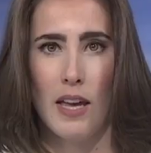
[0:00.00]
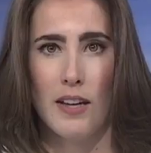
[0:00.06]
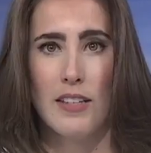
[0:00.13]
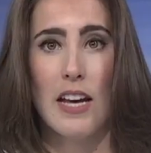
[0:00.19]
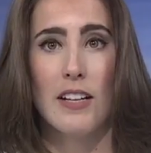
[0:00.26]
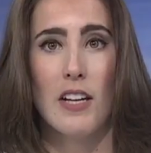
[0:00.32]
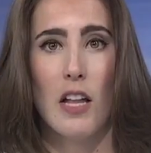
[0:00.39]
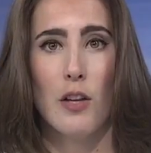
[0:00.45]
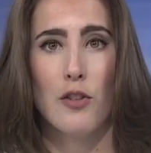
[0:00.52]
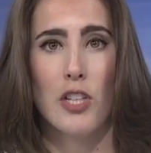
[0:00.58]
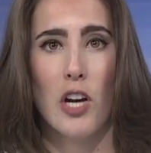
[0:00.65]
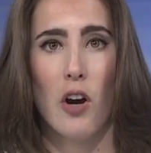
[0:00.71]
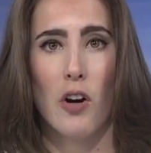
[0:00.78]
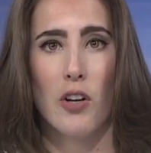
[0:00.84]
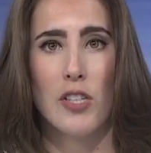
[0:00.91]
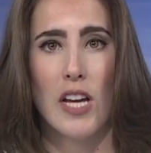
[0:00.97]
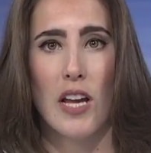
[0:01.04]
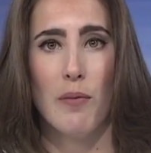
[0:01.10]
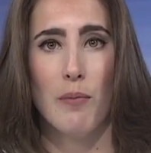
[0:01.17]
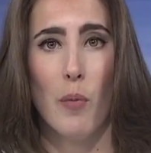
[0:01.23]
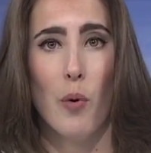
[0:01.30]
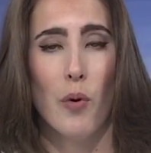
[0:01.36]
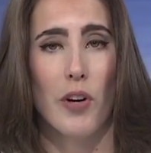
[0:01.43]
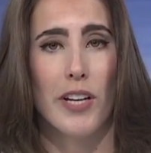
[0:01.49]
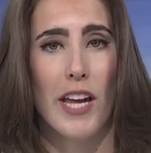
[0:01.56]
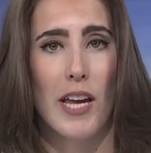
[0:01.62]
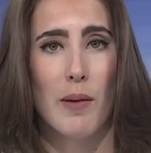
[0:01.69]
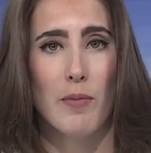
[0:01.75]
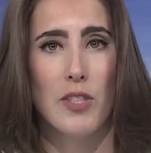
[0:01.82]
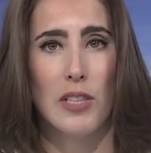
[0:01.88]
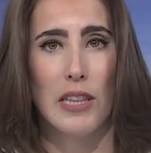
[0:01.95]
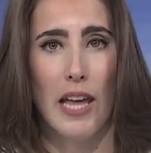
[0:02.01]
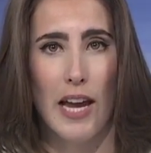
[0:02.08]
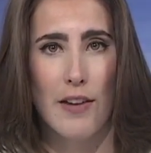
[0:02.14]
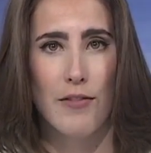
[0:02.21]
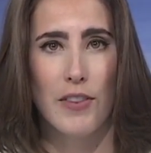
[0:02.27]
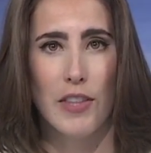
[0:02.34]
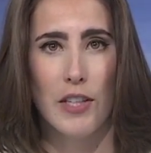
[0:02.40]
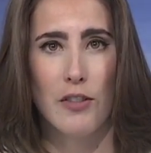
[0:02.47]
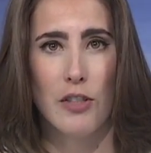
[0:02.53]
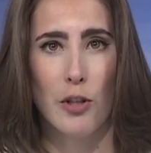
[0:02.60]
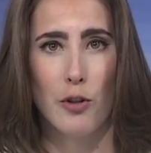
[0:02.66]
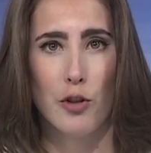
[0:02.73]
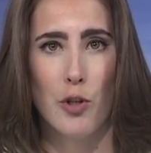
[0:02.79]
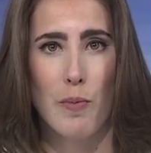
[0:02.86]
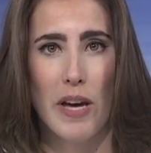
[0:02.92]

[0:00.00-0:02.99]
Technology, art, and more came to life at this year's New